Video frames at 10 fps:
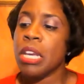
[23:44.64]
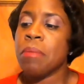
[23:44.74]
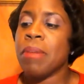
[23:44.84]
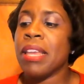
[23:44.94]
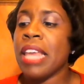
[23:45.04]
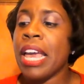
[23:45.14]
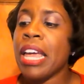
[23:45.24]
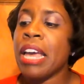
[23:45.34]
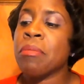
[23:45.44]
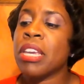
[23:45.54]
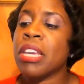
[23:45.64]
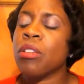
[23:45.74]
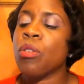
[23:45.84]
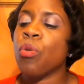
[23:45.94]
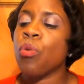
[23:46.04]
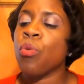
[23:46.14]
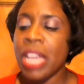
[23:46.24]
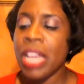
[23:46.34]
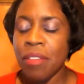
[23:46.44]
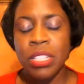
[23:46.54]
By that, I mean
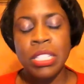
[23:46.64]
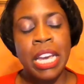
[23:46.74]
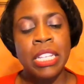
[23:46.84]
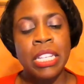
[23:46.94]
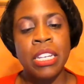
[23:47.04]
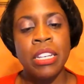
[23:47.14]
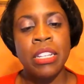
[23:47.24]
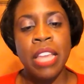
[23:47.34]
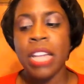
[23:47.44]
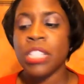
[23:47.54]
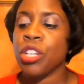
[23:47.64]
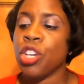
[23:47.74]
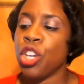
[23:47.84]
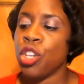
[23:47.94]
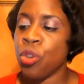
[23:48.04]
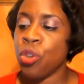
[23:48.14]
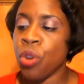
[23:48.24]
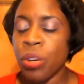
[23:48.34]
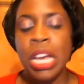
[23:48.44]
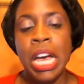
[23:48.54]
we have this idea that you
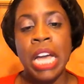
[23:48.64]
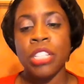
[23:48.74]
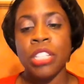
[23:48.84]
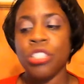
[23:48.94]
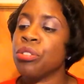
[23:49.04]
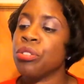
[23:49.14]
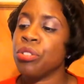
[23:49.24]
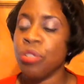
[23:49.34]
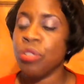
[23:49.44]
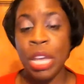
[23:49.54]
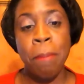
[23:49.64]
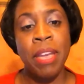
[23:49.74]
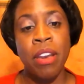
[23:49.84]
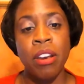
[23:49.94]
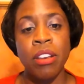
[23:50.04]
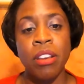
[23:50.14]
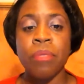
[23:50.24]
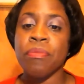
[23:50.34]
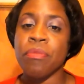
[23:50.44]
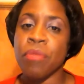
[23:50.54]
go to college, you get married,
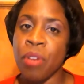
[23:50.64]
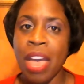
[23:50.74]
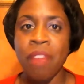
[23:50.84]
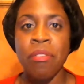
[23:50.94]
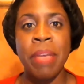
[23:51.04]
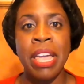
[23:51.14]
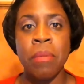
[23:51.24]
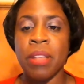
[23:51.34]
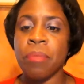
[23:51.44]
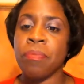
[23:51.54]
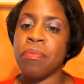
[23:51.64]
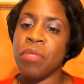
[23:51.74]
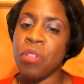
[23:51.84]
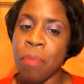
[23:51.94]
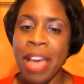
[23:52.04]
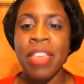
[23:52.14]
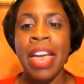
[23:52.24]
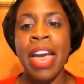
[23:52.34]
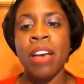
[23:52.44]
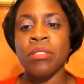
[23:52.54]
you have a baby, you buy the
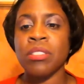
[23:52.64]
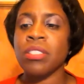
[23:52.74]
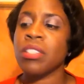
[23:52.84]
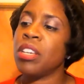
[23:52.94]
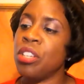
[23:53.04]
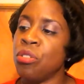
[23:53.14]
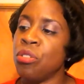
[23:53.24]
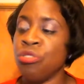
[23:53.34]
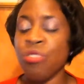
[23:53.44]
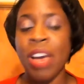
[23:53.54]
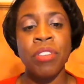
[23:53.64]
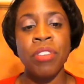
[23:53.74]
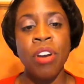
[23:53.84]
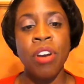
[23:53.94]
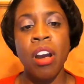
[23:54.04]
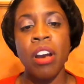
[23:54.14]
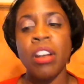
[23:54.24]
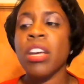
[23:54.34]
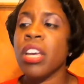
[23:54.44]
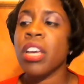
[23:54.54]
house, you drive the car,
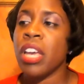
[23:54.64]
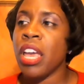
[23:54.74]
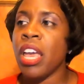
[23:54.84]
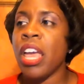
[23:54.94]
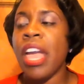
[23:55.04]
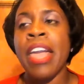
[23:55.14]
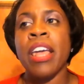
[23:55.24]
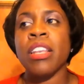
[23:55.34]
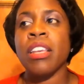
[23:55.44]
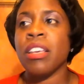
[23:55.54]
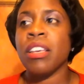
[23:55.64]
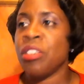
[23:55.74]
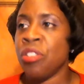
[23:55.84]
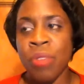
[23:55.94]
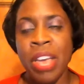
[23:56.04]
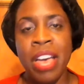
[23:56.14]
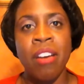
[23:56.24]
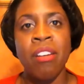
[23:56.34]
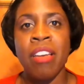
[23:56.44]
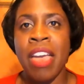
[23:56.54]
and you
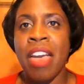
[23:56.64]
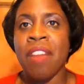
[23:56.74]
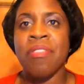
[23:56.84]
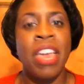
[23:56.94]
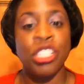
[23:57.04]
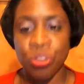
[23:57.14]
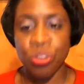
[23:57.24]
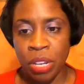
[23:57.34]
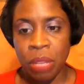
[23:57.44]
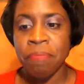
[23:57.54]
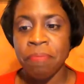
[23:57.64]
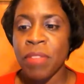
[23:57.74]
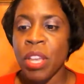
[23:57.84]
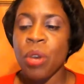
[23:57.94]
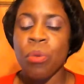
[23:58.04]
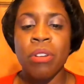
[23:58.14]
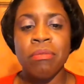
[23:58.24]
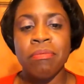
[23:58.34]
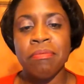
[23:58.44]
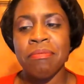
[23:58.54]
now have that dream.
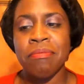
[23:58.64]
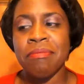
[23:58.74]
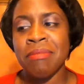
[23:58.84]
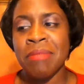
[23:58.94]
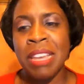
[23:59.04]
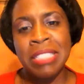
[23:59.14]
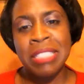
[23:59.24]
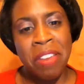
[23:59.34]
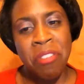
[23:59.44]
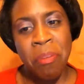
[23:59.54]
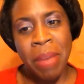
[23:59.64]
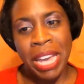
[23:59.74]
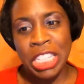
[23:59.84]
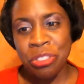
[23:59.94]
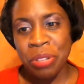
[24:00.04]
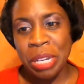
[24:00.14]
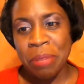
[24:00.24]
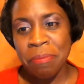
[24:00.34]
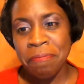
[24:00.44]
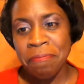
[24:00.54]
Well, that's not everybody's dream.